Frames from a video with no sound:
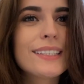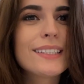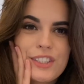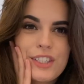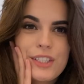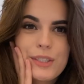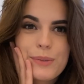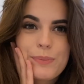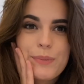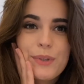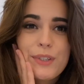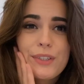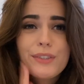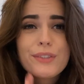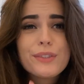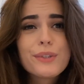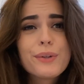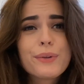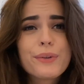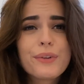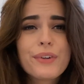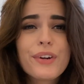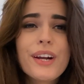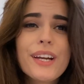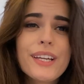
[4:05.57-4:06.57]
Just been
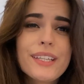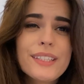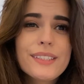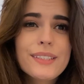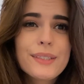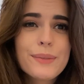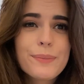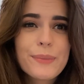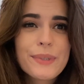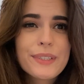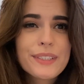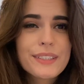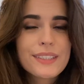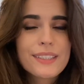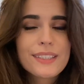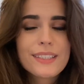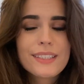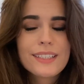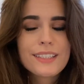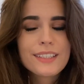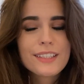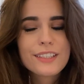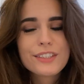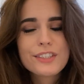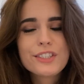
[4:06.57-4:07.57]
so crazy busy
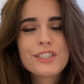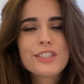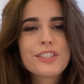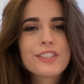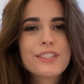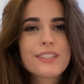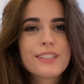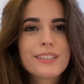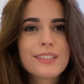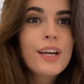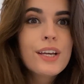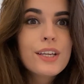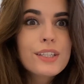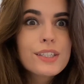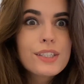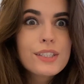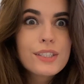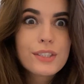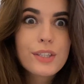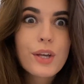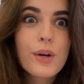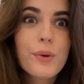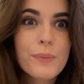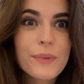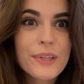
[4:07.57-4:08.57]
and there's just
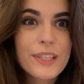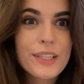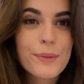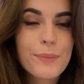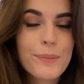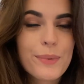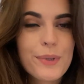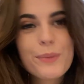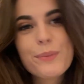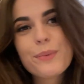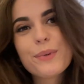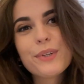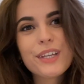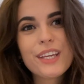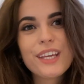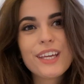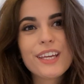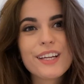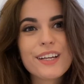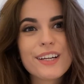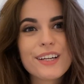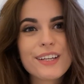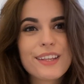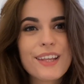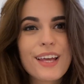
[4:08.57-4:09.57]
so many people
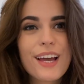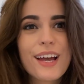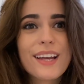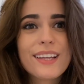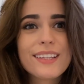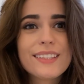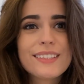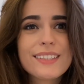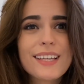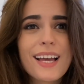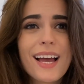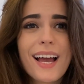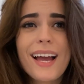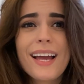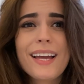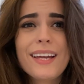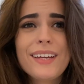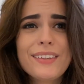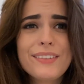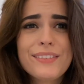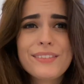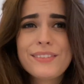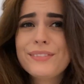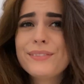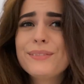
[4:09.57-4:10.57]
here that
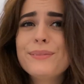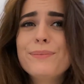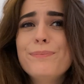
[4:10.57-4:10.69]
I'm